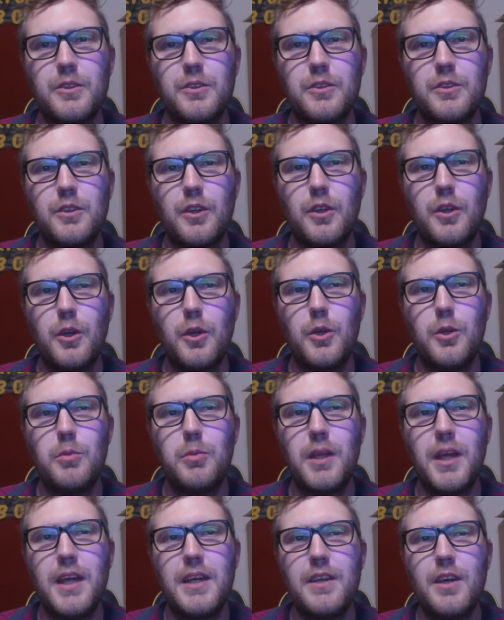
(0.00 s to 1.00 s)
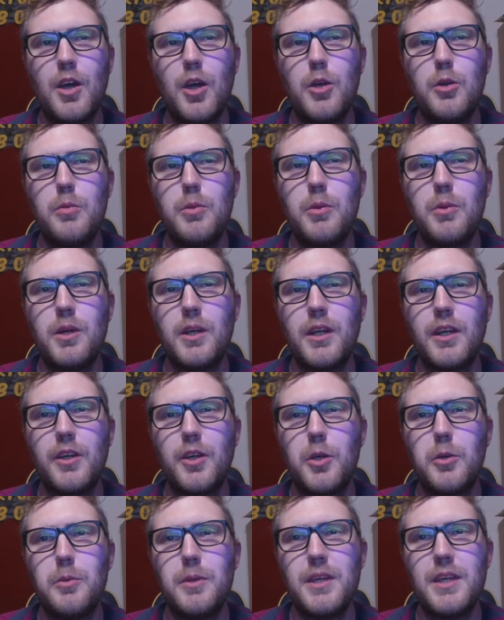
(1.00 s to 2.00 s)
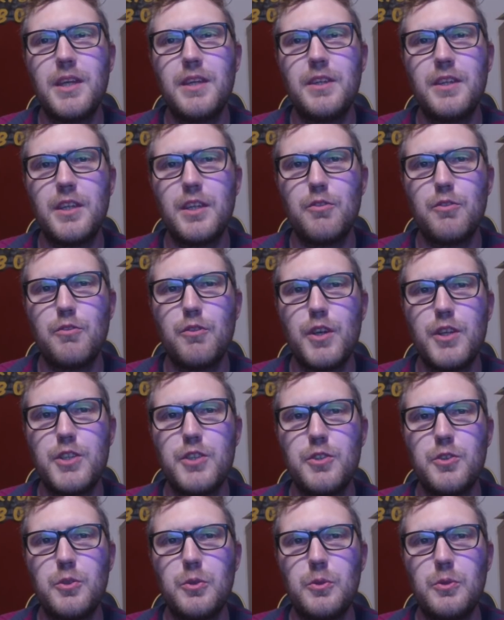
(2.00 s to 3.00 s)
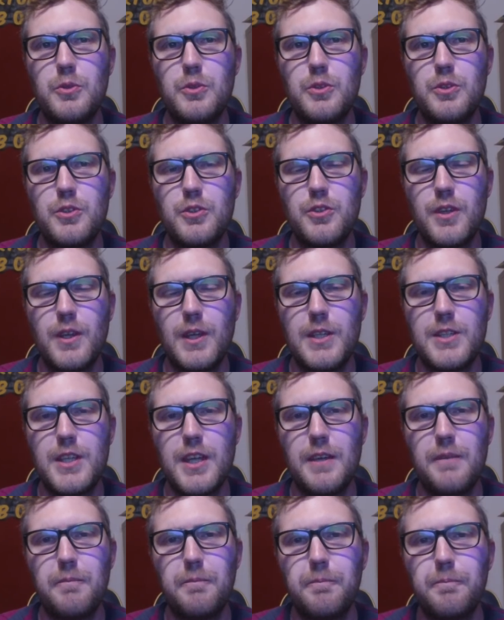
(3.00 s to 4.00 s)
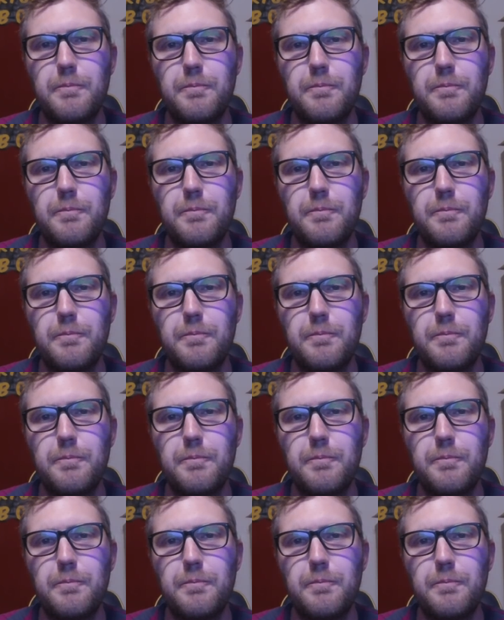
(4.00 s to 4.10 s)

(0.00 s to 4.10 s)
So who played Obi-Wan Kenobi in the original trilogy?